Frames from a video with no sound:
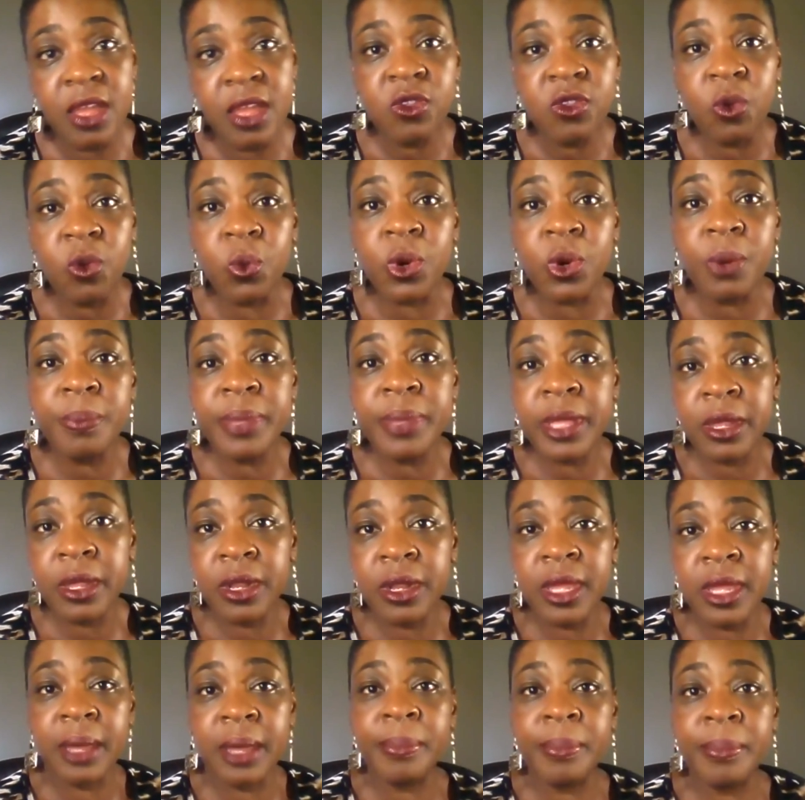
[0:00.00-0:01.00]
So we're
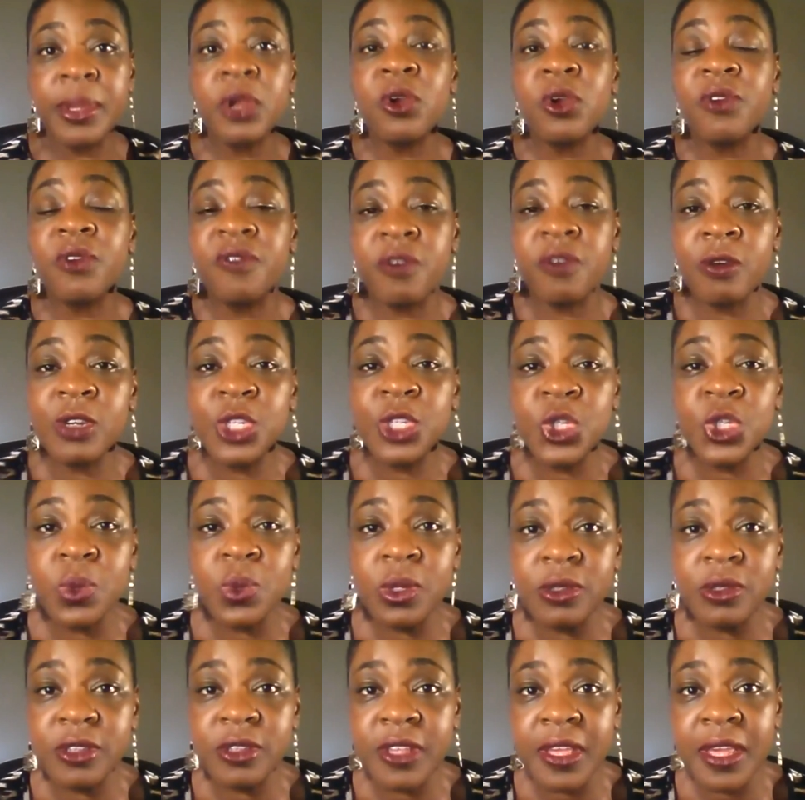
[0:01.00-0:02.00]
building a bigger
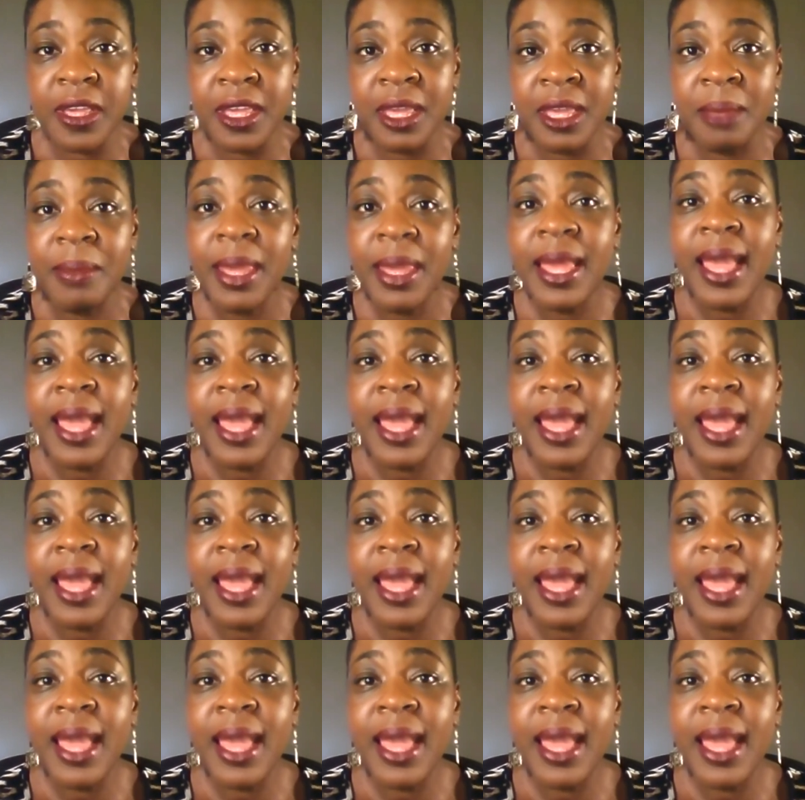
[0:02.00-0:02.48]
virtual team,